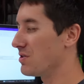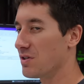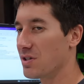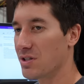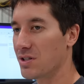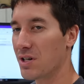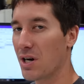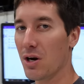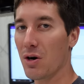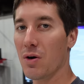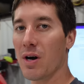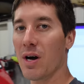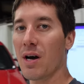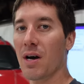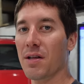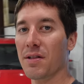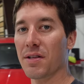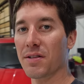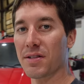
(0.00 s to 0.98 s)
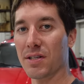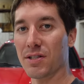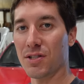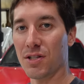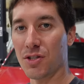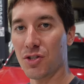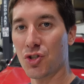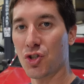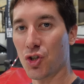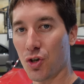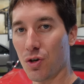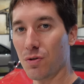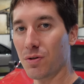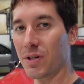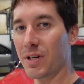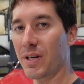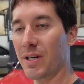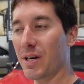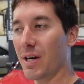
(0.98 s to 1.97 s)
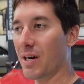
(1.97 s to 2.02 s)
you could know that this is
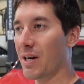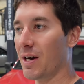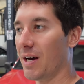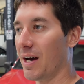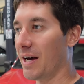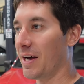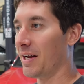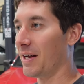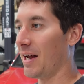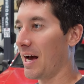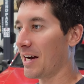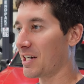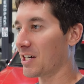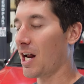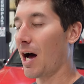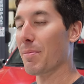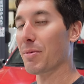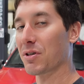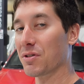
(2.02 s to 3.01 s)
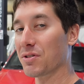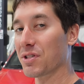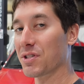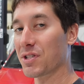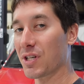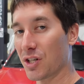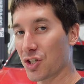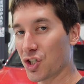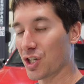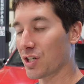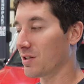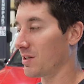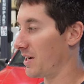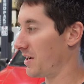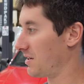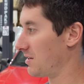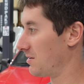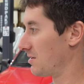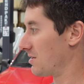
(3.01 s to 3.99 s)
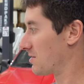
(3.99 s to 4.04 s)
truly an economical decision.
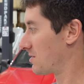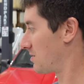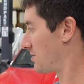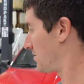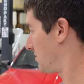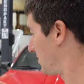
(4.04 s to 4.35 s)
Like, this